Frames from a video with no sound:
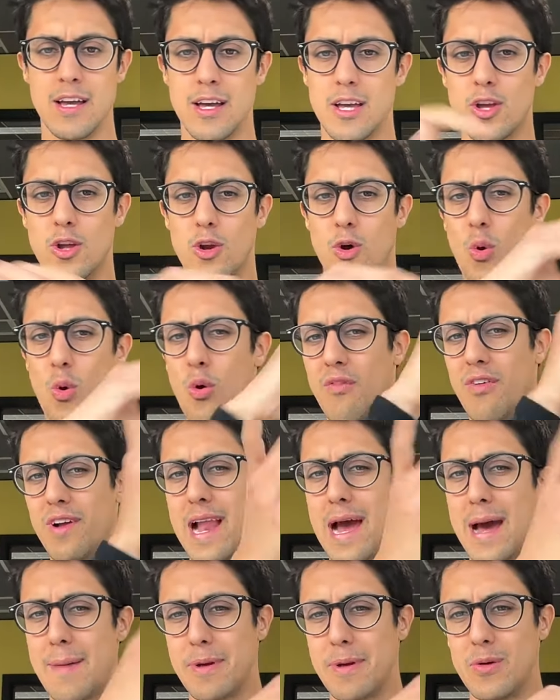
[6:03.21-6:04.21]
you know
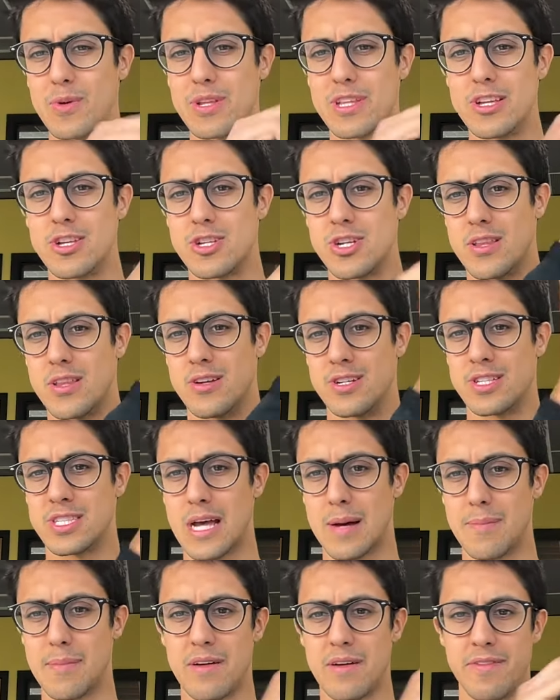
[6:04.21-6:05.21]
overlapping with each other
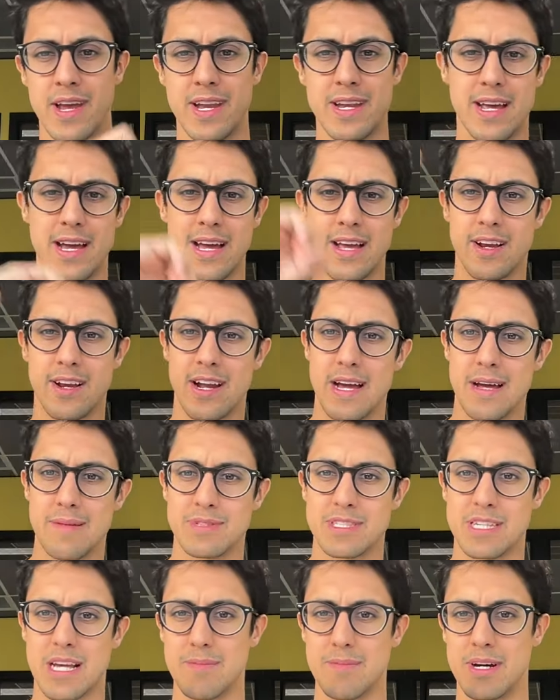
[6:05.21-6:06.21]
some are venn
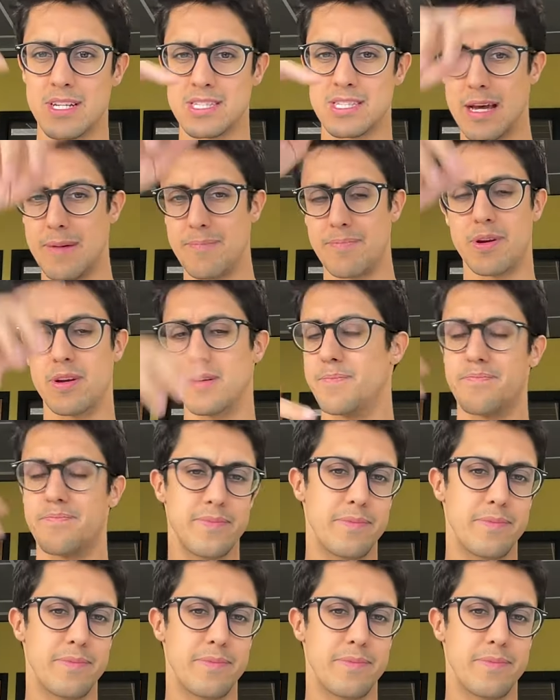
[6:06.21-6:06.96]
diagrams some are separate